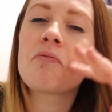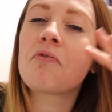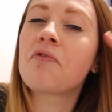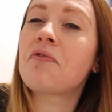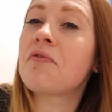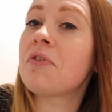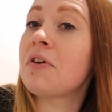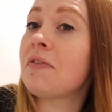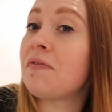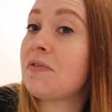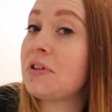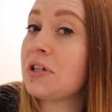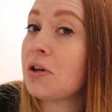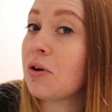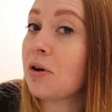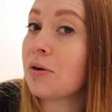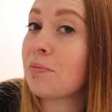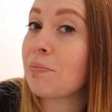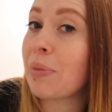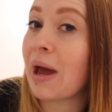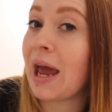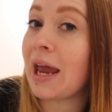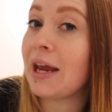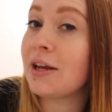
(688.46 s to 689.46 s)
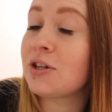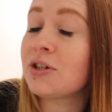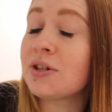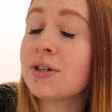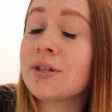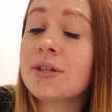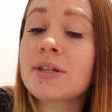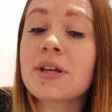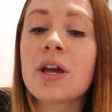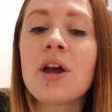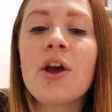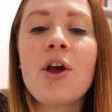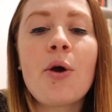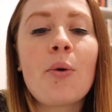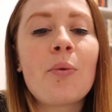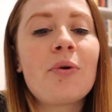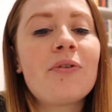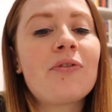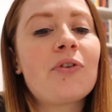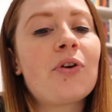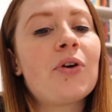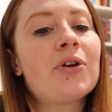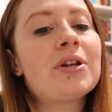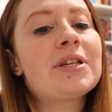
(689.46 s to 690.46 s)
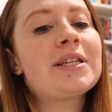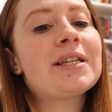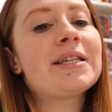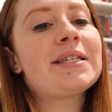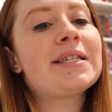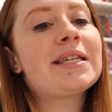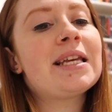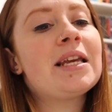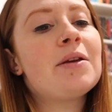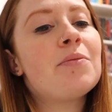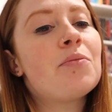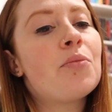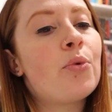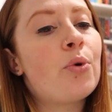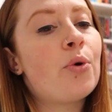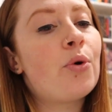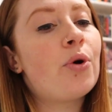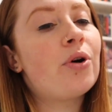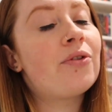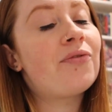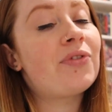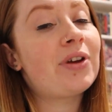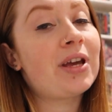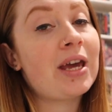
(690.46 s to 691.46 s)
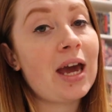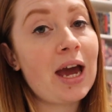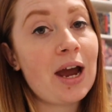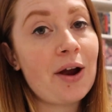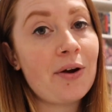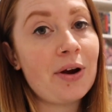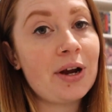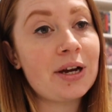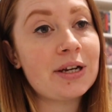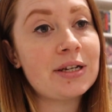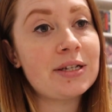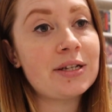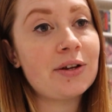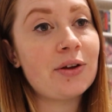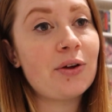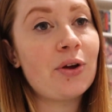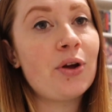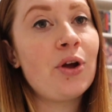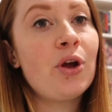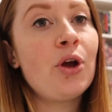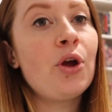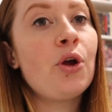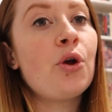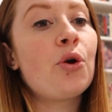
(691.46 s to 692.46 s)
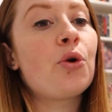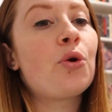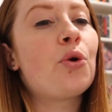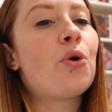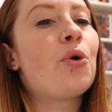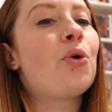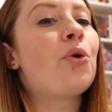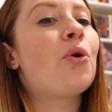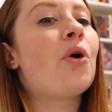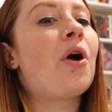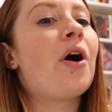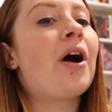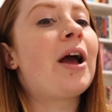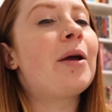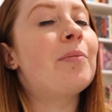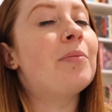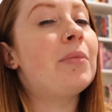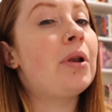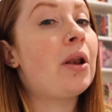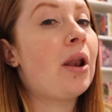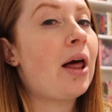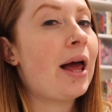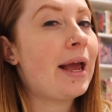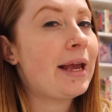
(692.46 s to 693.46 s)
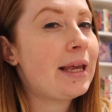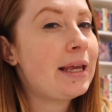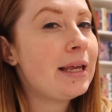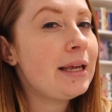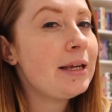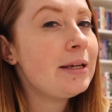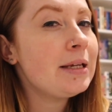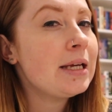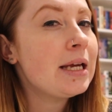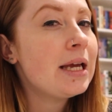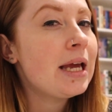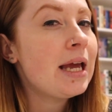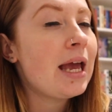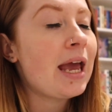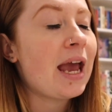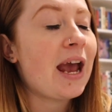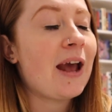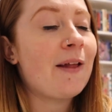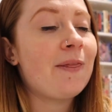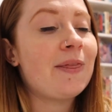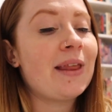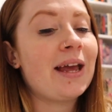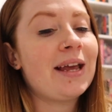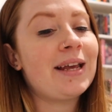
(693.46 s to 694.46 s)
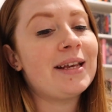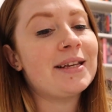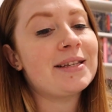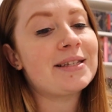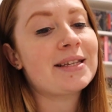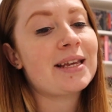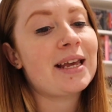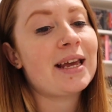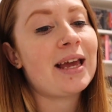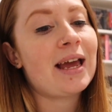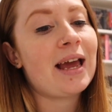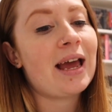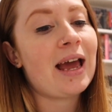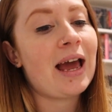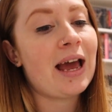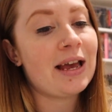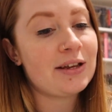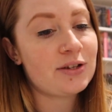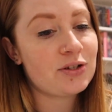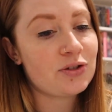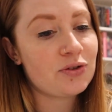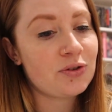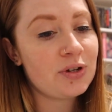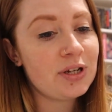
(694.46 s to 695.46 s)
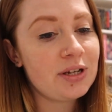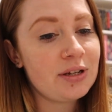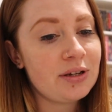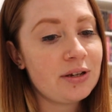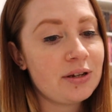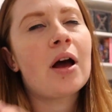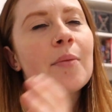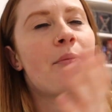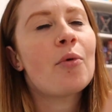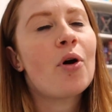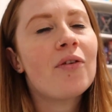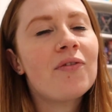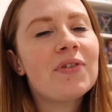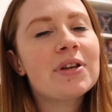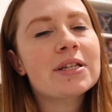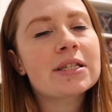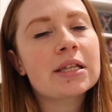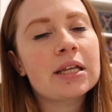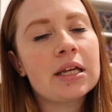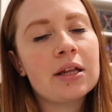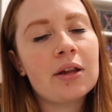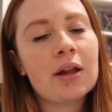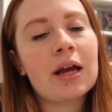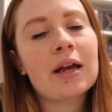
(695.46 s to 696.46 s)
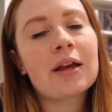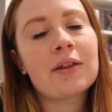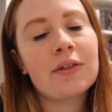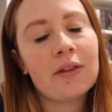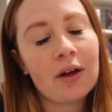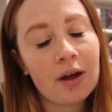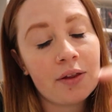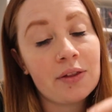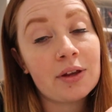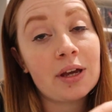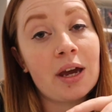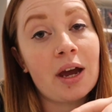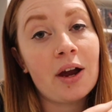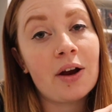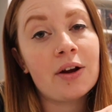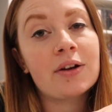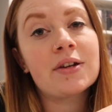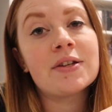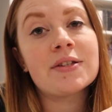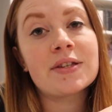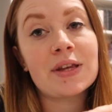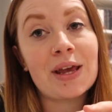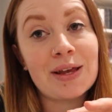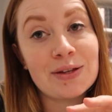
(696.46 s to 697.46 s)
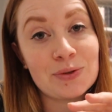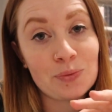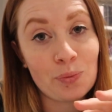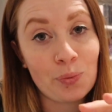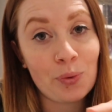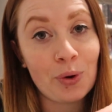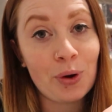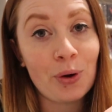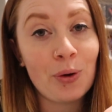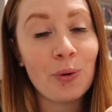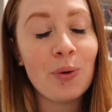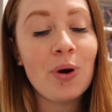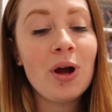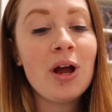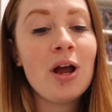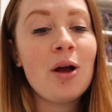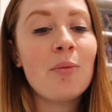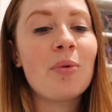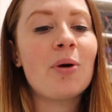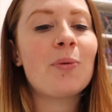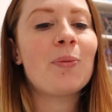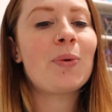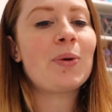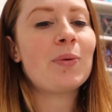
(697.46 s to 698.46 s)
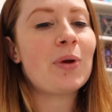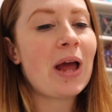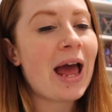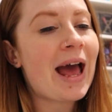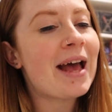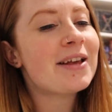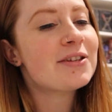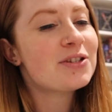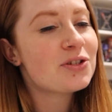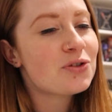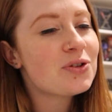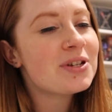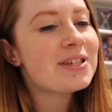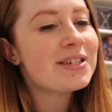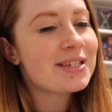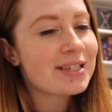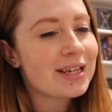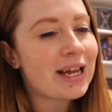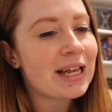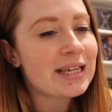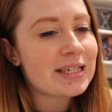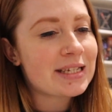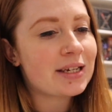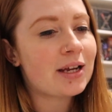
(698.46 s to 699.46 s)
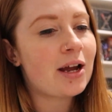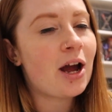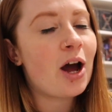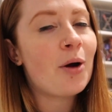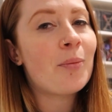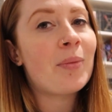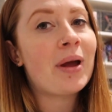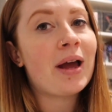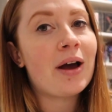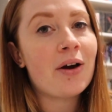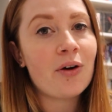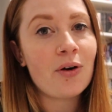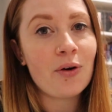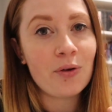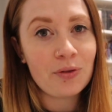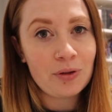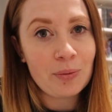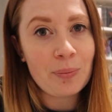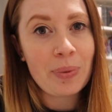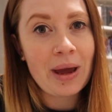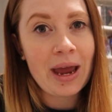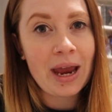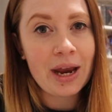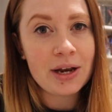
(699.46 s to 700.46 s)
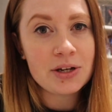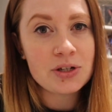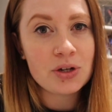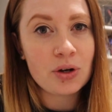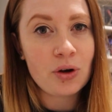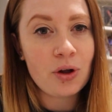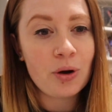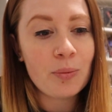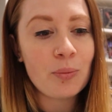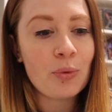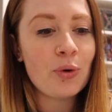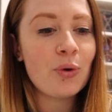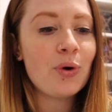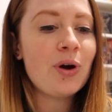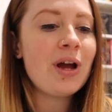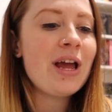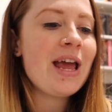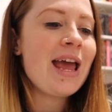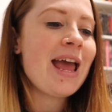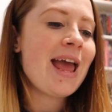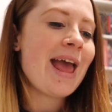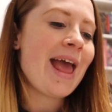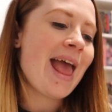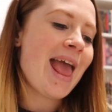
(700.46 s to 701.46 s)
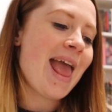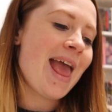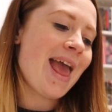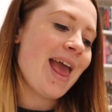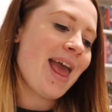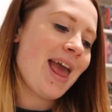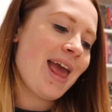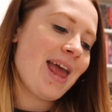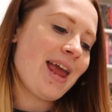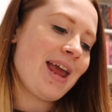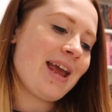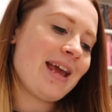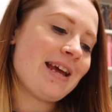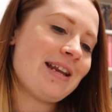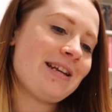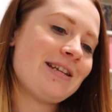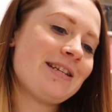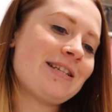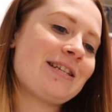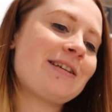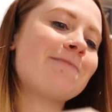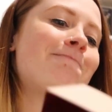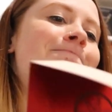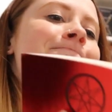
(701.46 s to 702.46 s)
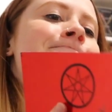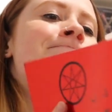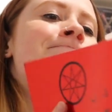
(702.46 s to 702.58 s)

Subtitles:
50 odd pages, we've gotten to see more of a character who I'm liking, and that is Astrid. I'm obviously liking the other characters as well, but Astrid starts to come out on the page a lot more, and